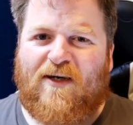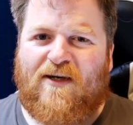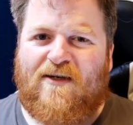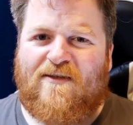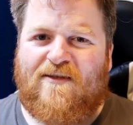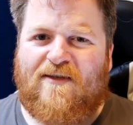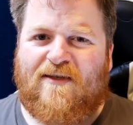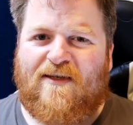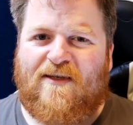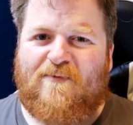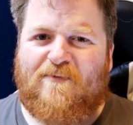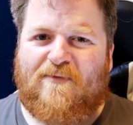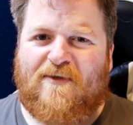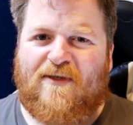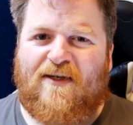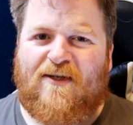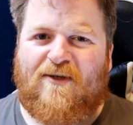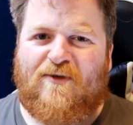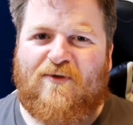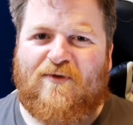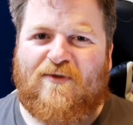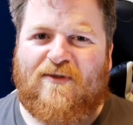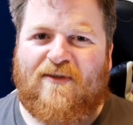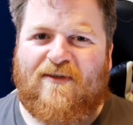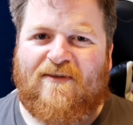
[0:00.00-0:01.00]
Parcel came to the
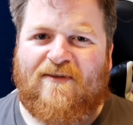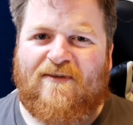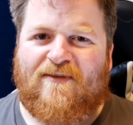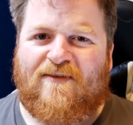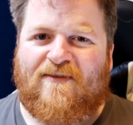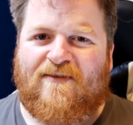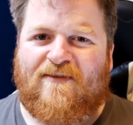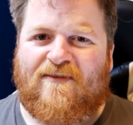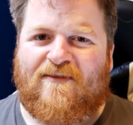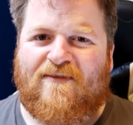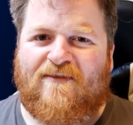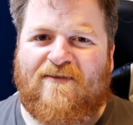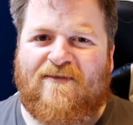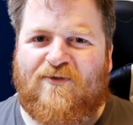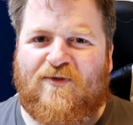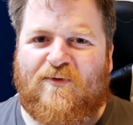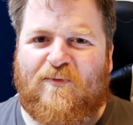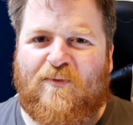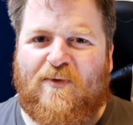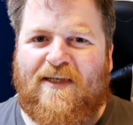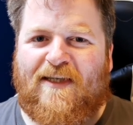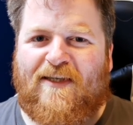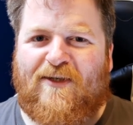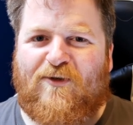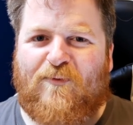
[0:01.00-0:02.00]
house and there's a
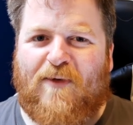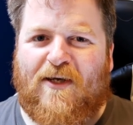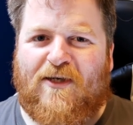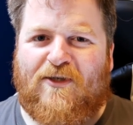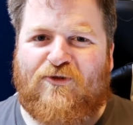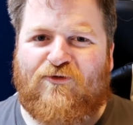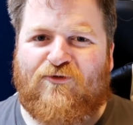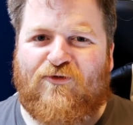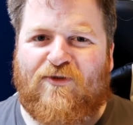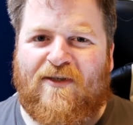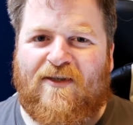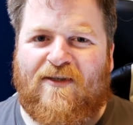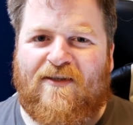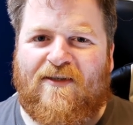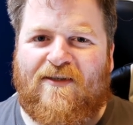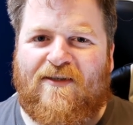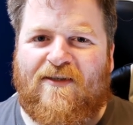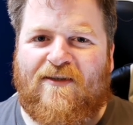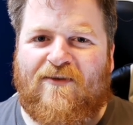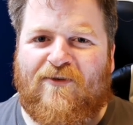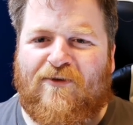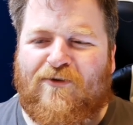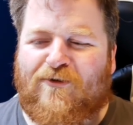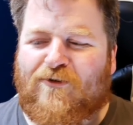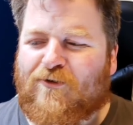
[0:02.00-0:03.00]
potato masher in it and I
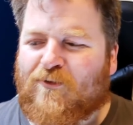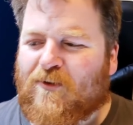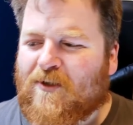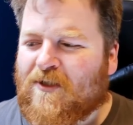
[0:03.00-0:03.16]
didn't order